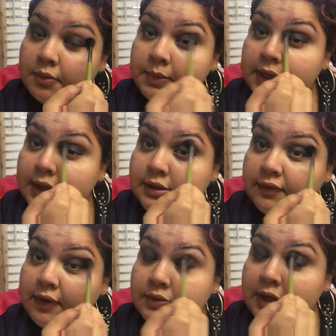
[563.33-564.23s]
Be nice
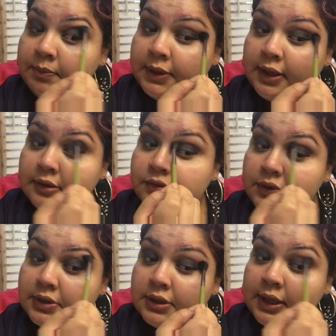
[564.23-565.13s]
if I was
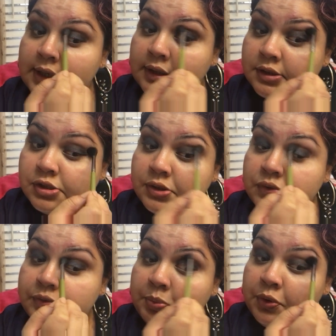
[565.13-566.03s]
ambidextrous so I could just
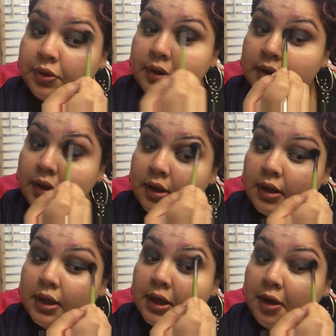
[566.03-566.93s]
use both
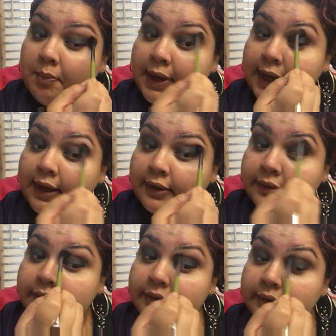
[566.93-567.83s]
my
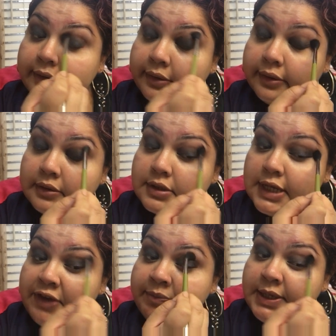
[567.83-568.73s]
hands.
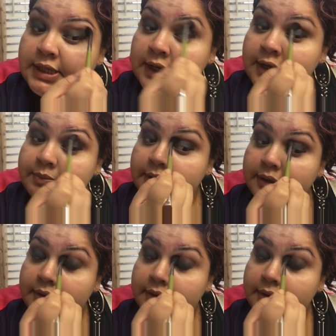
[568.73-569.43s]
Save me time.